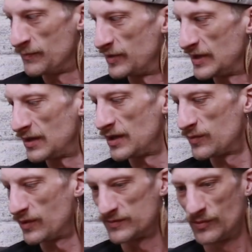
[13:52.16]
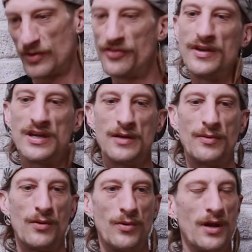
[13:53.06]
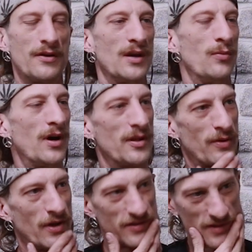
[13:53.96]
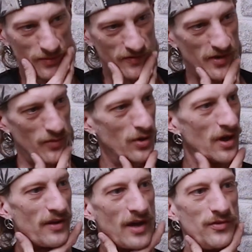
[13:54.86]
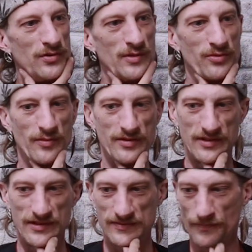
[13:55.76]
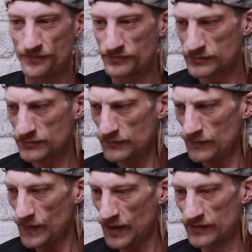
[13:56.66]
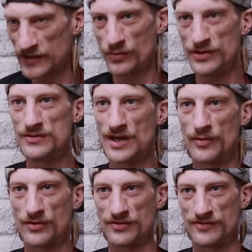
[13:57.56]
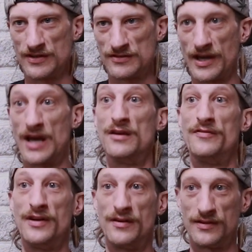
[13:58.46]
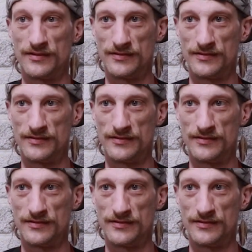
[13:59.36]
But then likewise, when we're thinking about, well, okay, what other plants can we find? What other have unique properties? That's when you come across things like aloe vera.